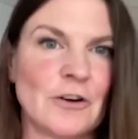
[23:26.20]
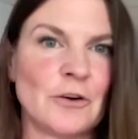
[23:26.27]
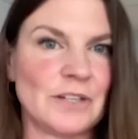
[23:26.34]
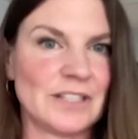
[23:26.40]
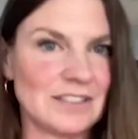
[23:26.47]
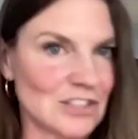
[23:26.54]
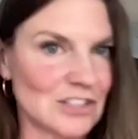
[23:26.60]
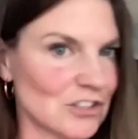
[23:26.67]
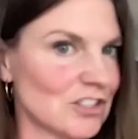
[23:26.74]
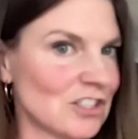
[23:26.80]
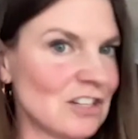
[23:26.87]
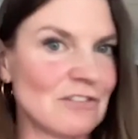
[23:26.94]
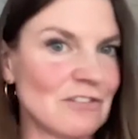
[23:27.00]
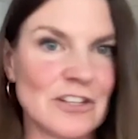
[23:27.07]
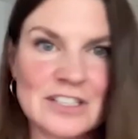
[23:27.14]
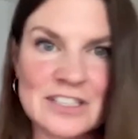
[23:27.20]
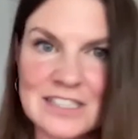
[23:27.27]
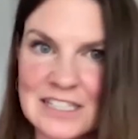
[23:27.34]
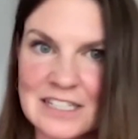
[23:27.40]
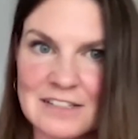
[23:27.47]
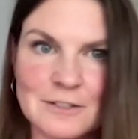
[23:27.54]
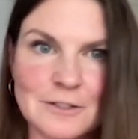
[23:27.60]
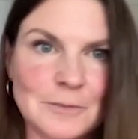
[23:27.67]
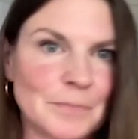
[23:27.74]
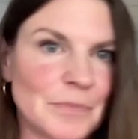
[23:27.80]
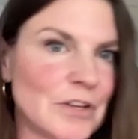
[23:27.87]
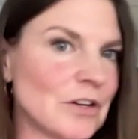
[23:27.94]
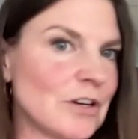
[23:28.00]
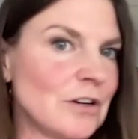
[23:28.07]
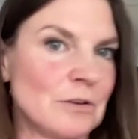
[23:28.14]
always searching for a signal,
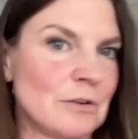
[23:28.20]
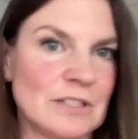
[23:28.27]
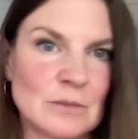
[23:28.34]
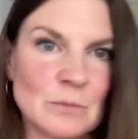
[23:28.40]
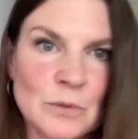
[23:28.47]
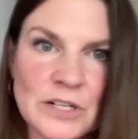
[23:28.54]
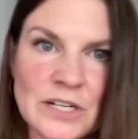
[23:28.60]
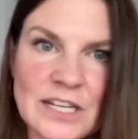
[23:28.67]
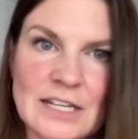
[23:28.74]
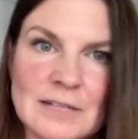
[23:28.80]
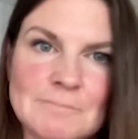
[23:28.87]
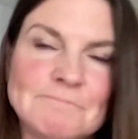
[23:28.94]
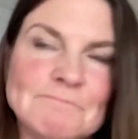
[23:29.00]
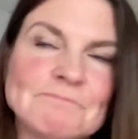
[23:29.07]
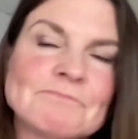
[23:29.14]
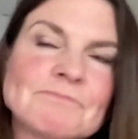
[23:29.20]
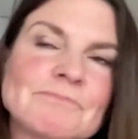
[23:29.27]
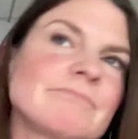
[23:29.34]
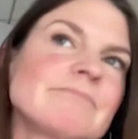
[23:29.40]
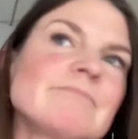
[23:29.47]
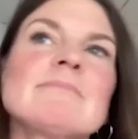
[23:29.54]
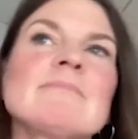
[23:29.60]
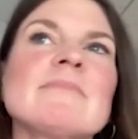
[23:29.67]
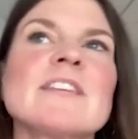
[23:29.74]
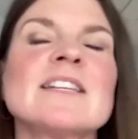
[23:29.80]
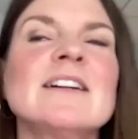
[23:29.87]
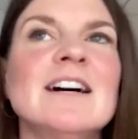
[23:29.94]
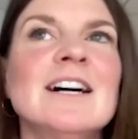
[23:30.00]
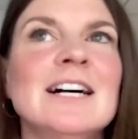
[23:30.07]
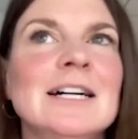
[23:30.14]
they're always working.
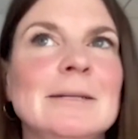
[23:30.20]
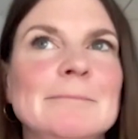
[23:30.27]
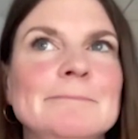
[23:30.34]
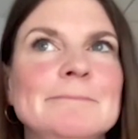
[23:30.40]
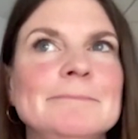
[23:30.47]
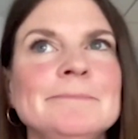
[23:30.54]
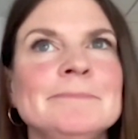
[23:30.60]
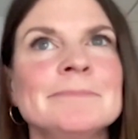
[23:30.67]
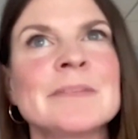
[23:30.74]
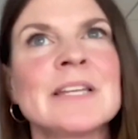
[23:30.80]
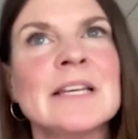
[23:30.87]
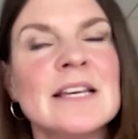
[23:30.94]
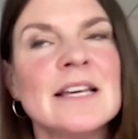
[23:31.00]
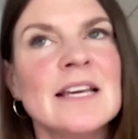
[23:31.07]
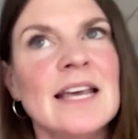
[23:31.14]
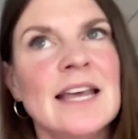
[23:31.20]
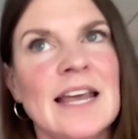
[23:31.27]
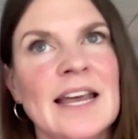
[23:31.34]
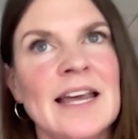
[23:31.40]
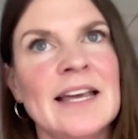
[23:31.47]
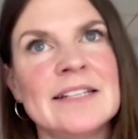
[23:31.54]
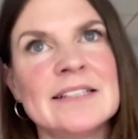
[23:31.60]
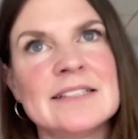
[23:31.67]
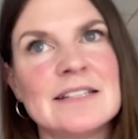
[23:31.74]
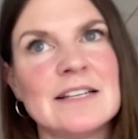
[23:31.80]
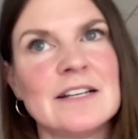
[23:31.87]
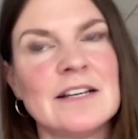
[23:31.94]
Um, and